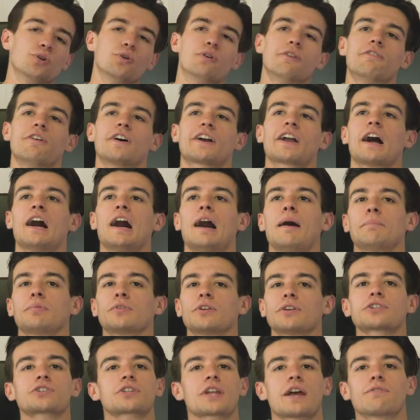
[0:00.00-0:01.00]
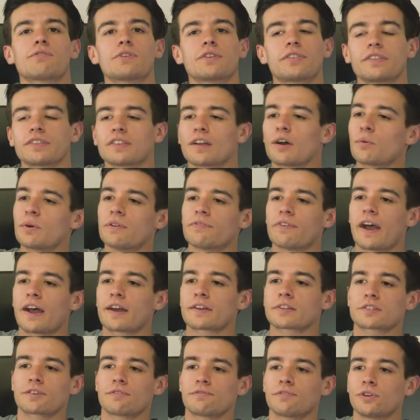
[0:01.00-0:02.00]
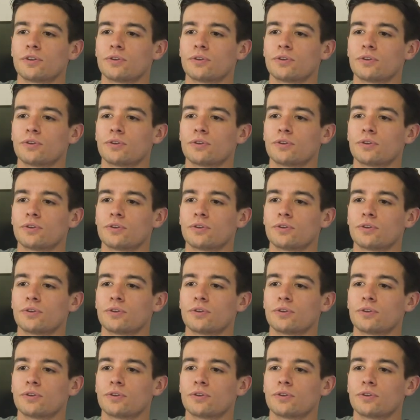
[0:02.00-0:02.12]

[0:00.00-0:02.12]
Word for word: you've accomplished everything that we've asked of